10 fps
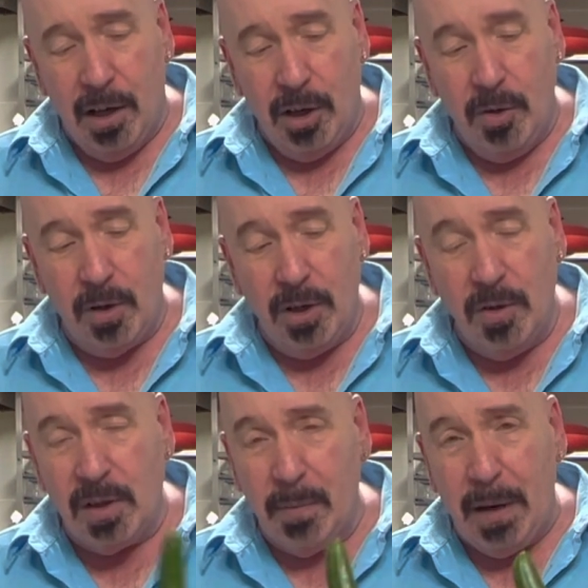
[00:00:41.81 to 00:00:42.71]
You can
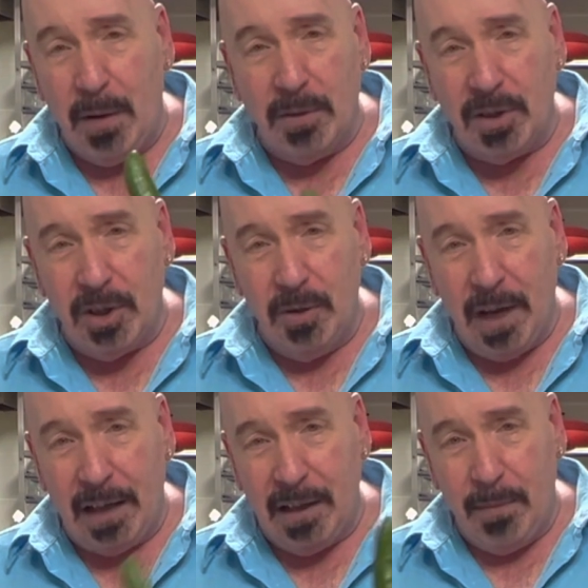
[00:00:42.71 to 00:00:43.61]
use the big ones too,
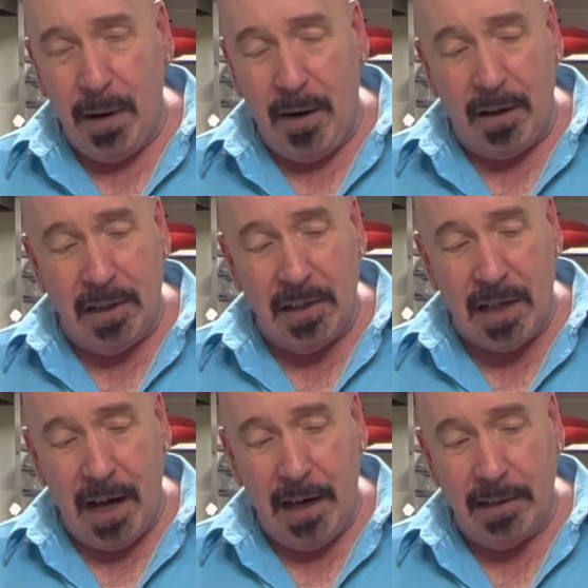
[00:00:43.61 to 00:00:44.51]
like the American
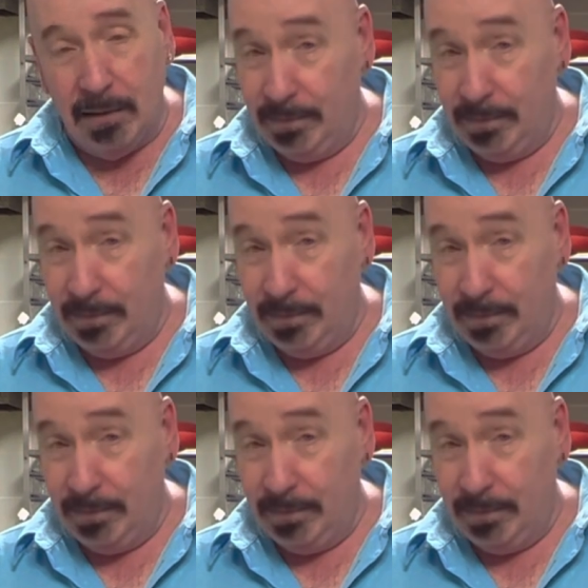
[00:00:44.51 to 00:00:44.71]
size.